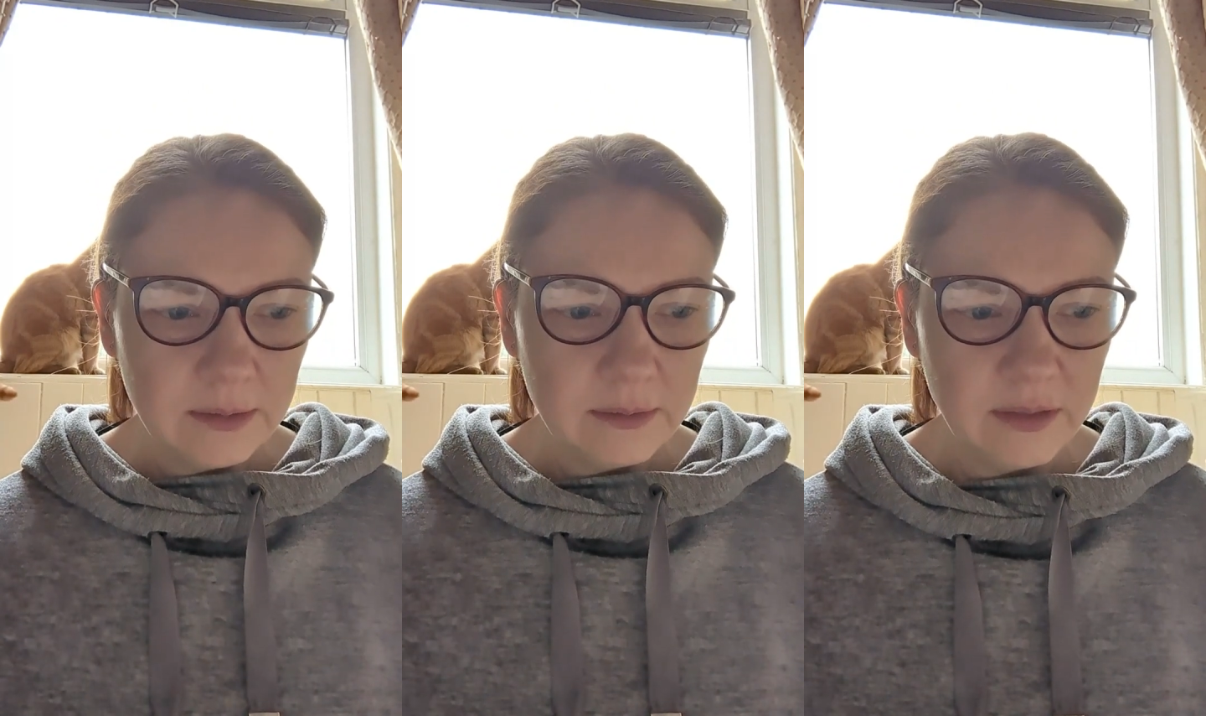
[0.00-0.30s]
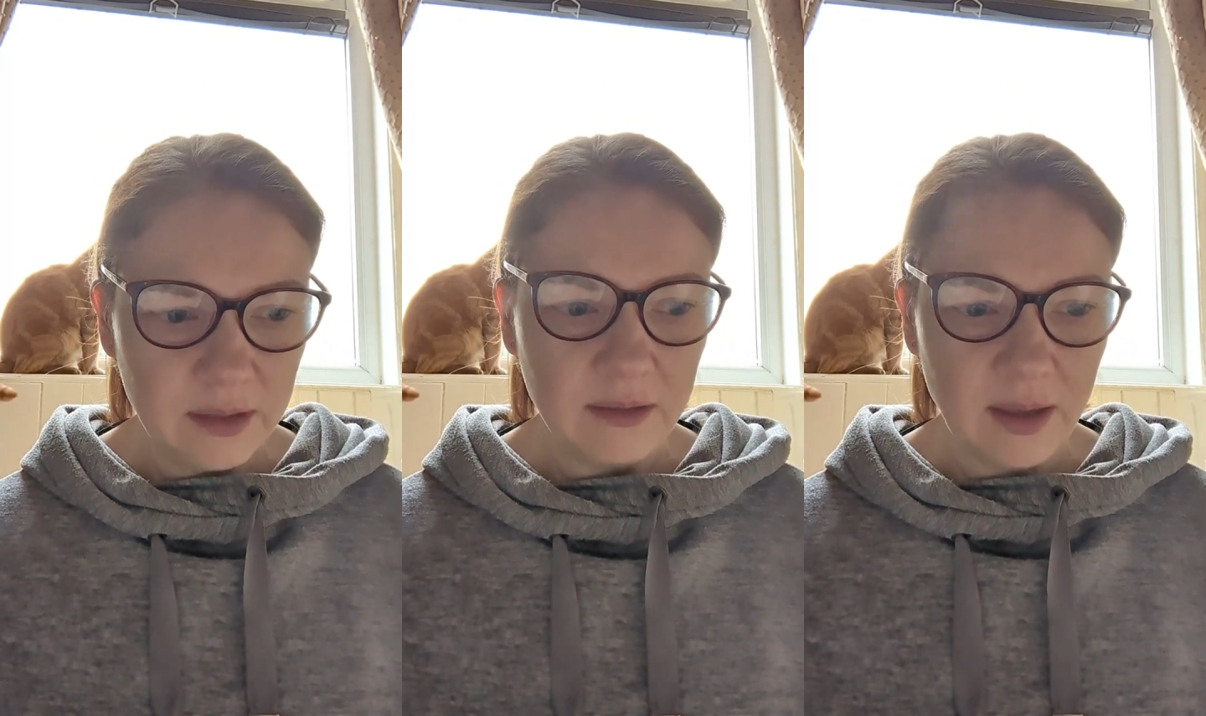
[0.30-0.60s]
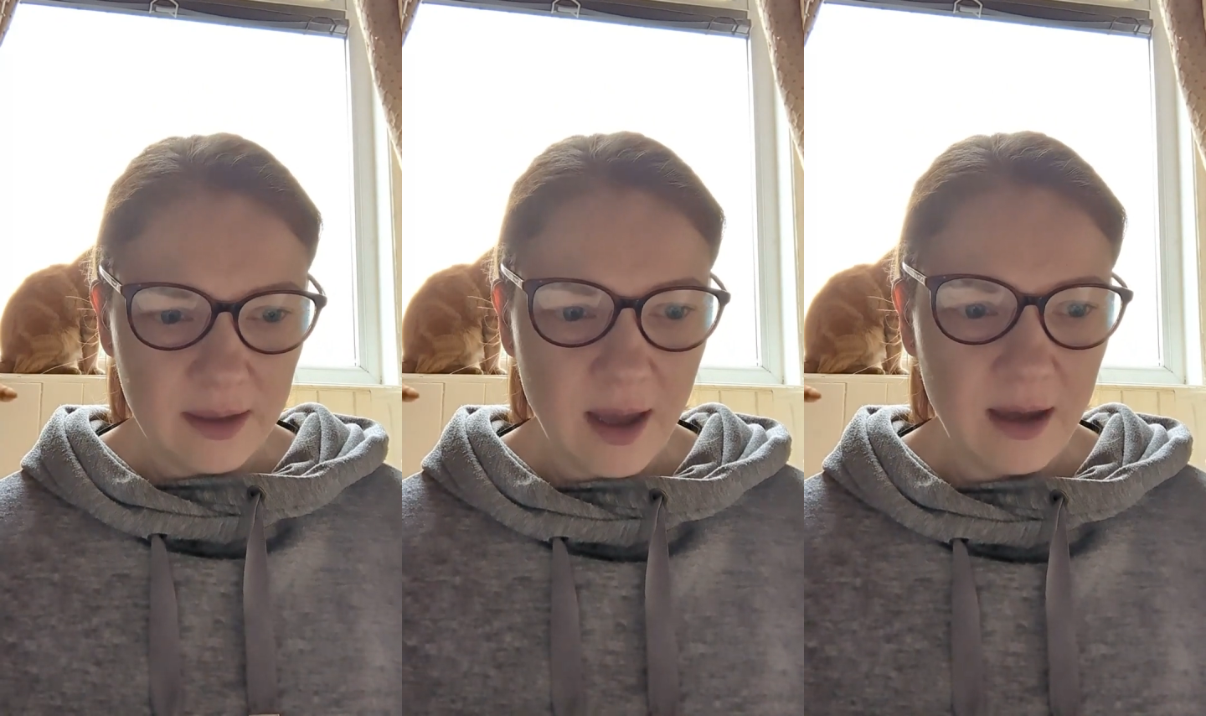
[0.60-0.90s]
thing that
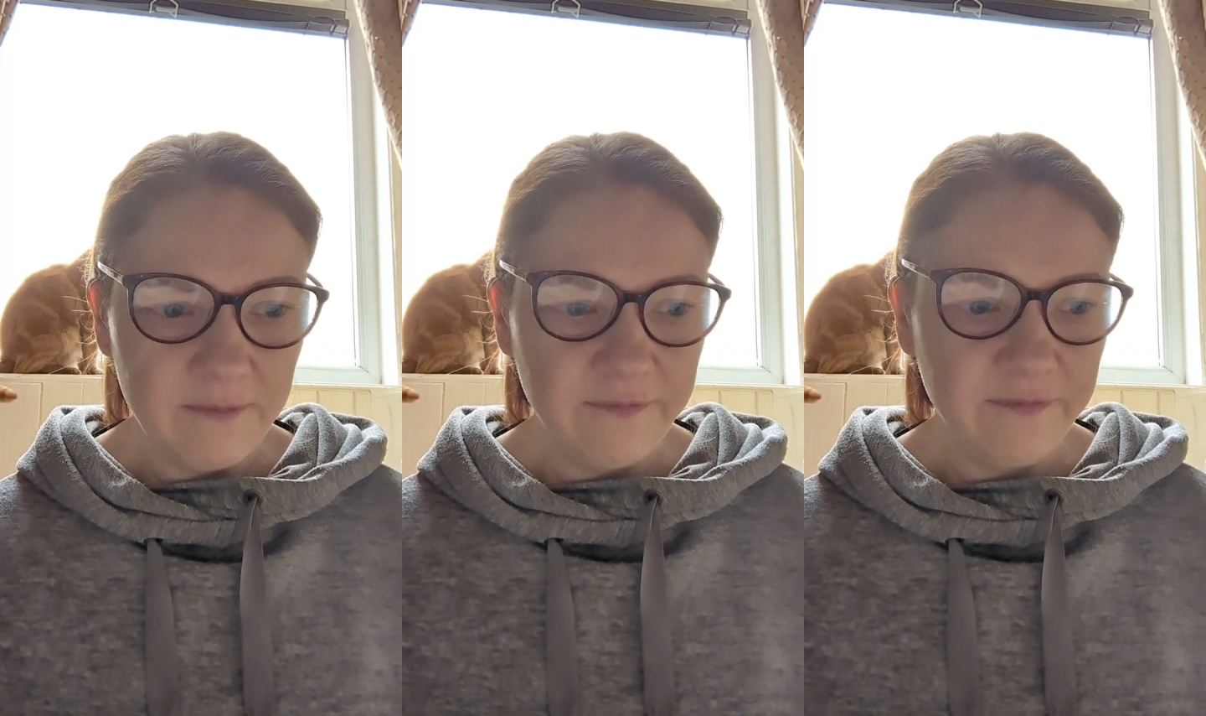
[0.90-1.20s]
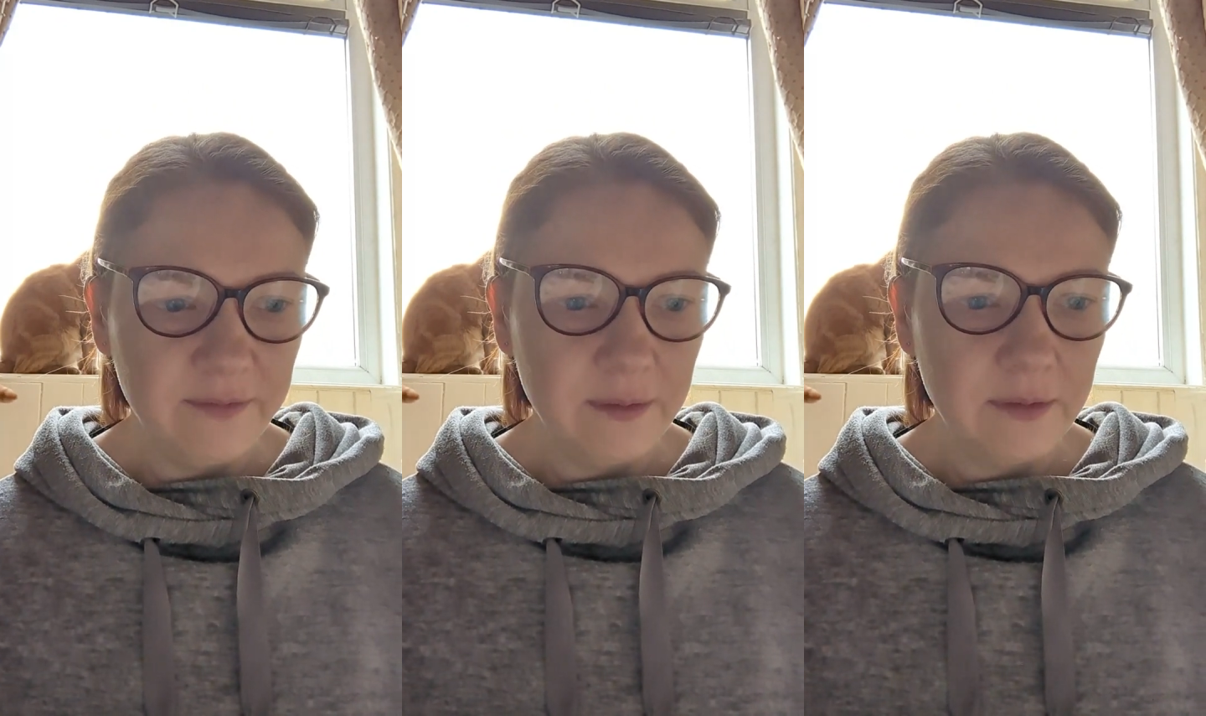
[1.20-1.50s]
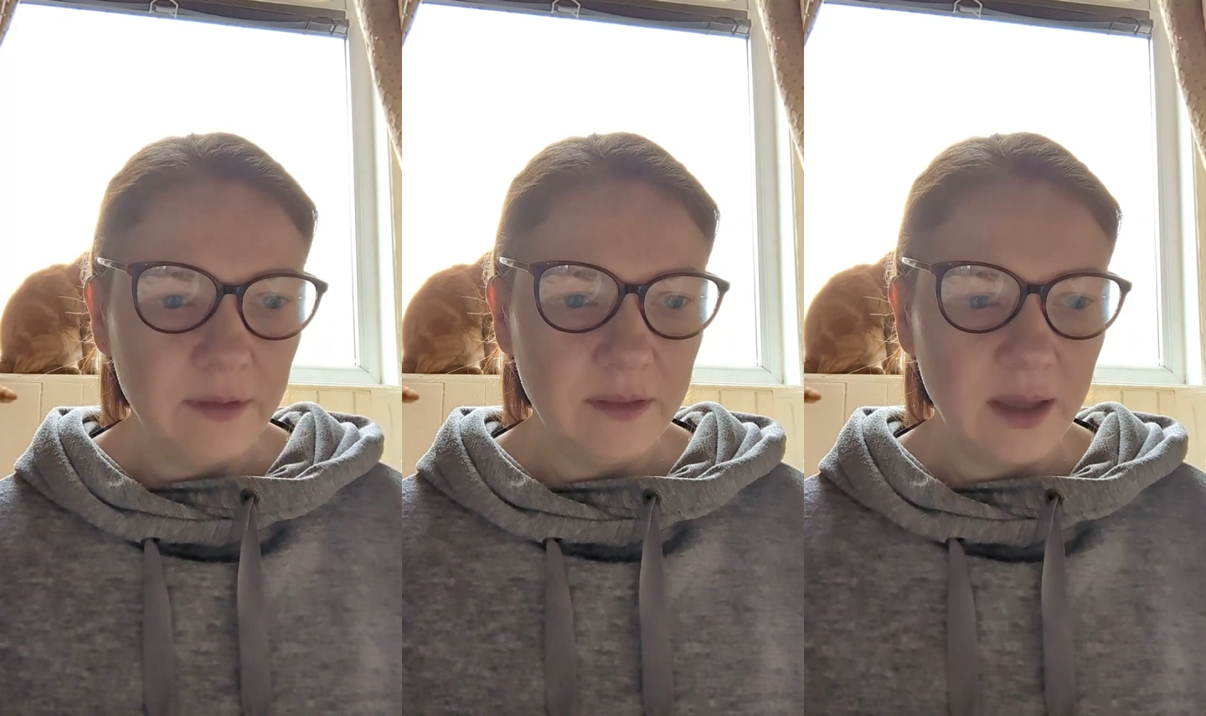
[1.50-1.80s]
I have
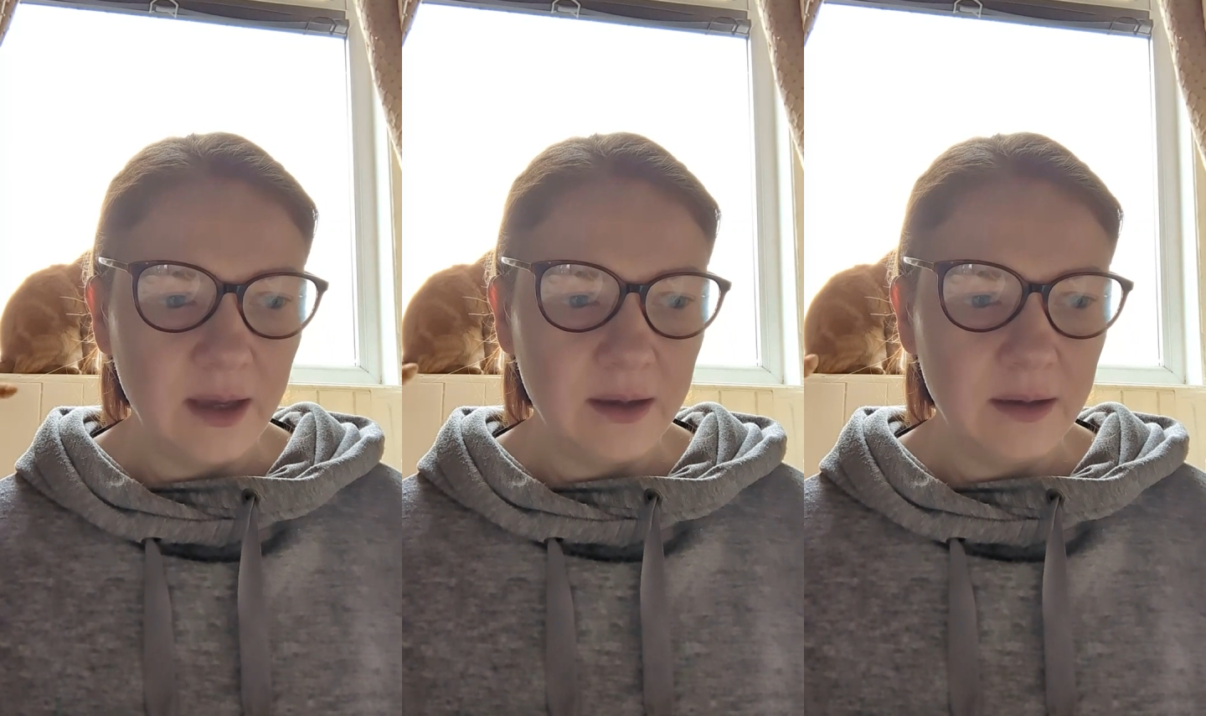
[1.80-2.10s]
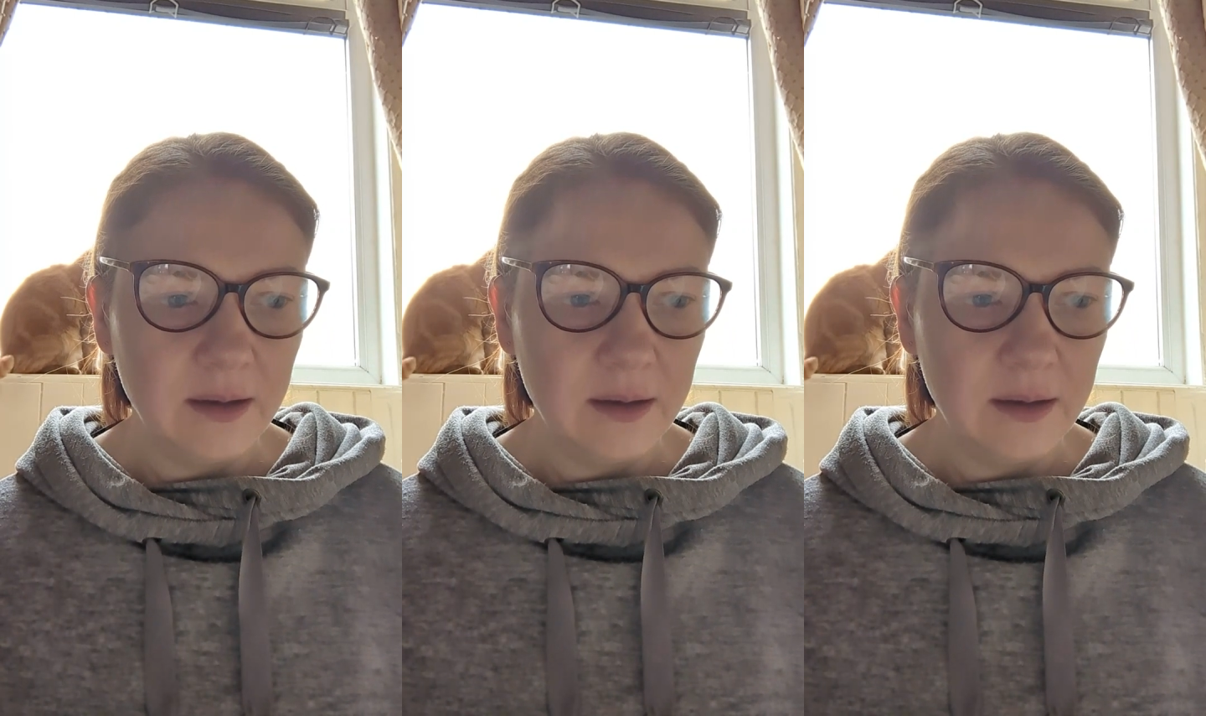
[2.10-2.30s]
that